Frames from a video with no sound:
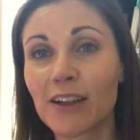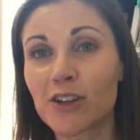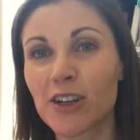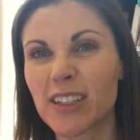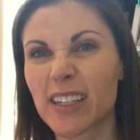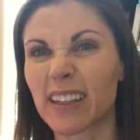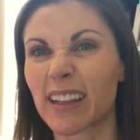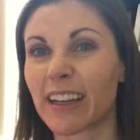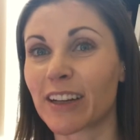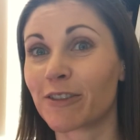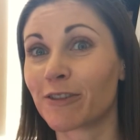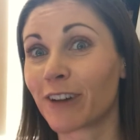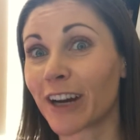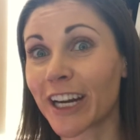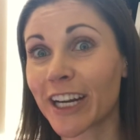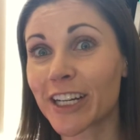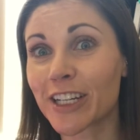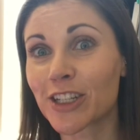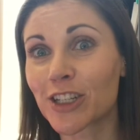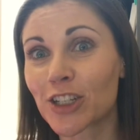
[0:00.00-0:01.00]
dressing like
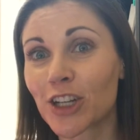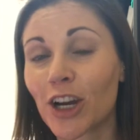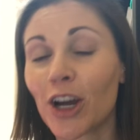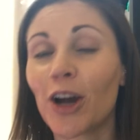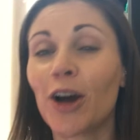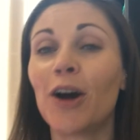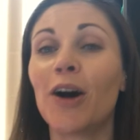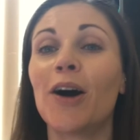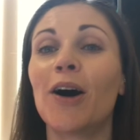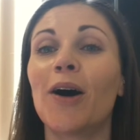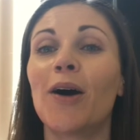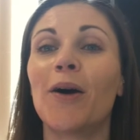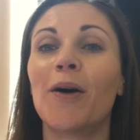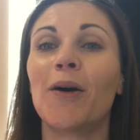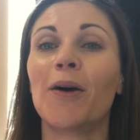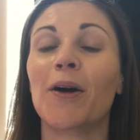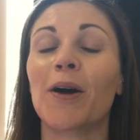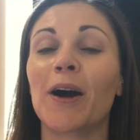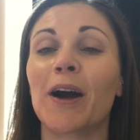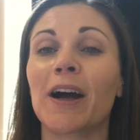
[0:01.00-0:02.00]
ranch,
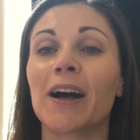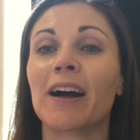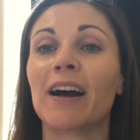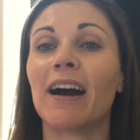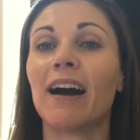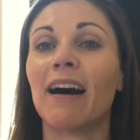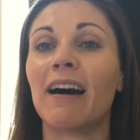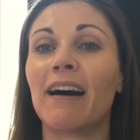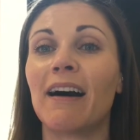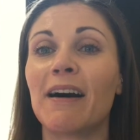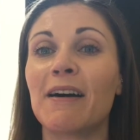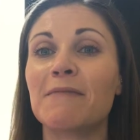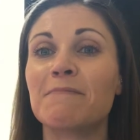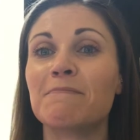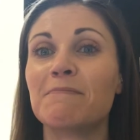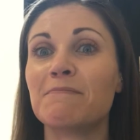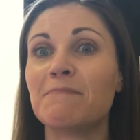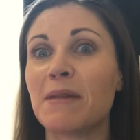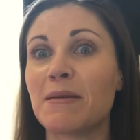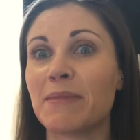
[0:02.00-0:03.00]
or
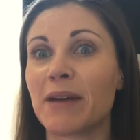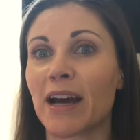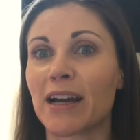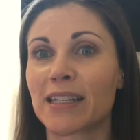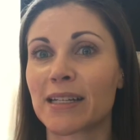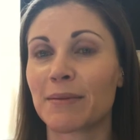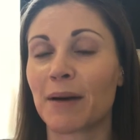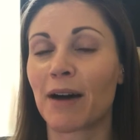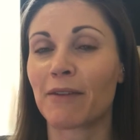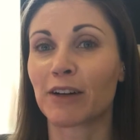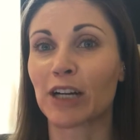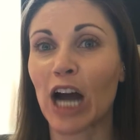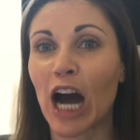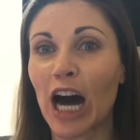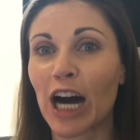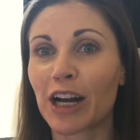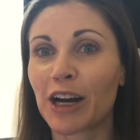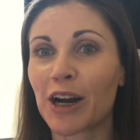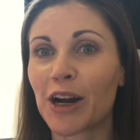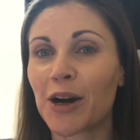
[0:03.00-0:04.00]
maybe some
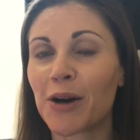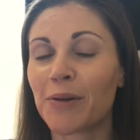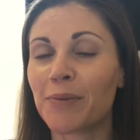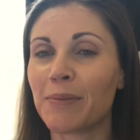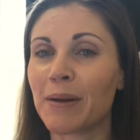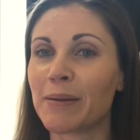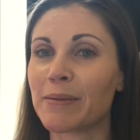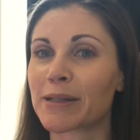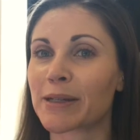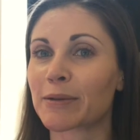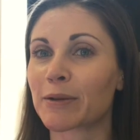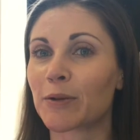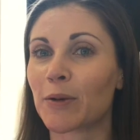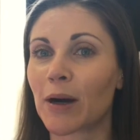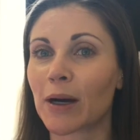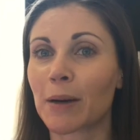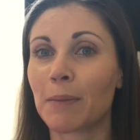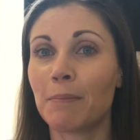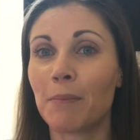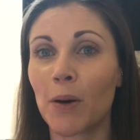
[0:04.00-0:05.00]
avocado, maybe some
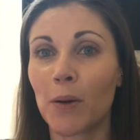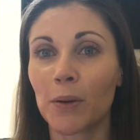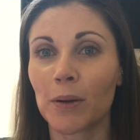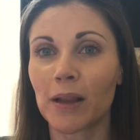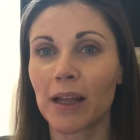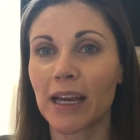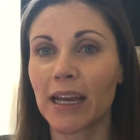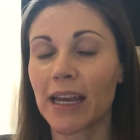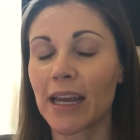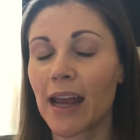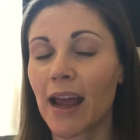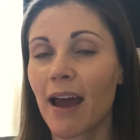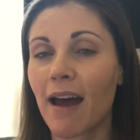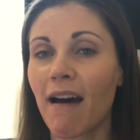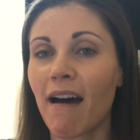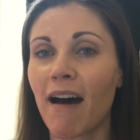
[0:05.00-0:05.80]
guacamole,